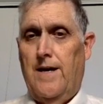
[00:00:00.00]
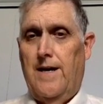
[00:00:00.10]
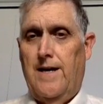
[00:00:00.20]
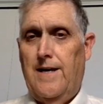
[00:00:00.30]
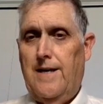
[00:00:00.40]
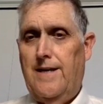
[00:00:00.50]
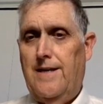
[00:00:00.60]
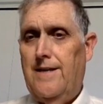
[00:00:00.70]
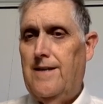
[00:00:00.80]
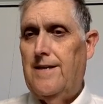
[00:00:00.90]
Uh,
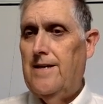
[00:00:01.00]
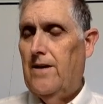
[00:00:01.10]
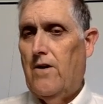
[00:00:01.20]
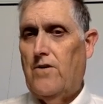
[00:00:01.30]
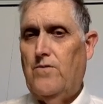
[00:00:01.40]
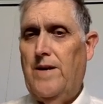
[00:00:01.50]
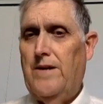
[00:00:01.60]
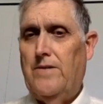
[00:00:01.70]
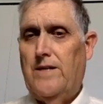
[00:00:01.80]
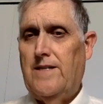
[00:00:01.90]
the
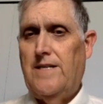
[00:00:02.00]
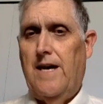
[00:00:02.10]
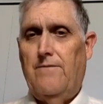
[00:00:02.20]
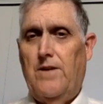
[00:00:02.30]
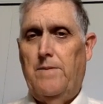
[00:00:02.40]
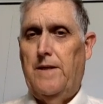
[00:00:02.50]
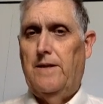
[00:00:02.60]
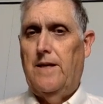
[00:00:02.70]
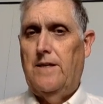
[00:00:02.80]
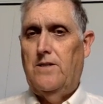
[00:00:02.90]
Arduino does have the
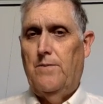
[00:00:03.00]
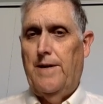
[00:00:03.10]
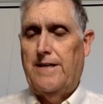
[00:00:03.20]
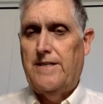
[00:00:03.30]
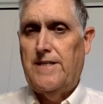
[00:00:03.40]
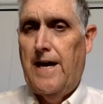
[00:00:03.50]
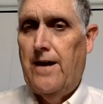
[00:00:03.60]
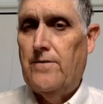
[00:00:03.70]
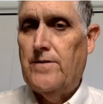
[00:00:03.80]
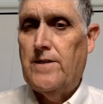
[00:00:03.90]
ability to make
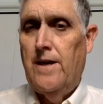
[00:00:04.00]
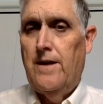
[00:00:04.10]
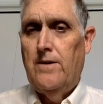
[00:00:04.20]
sounds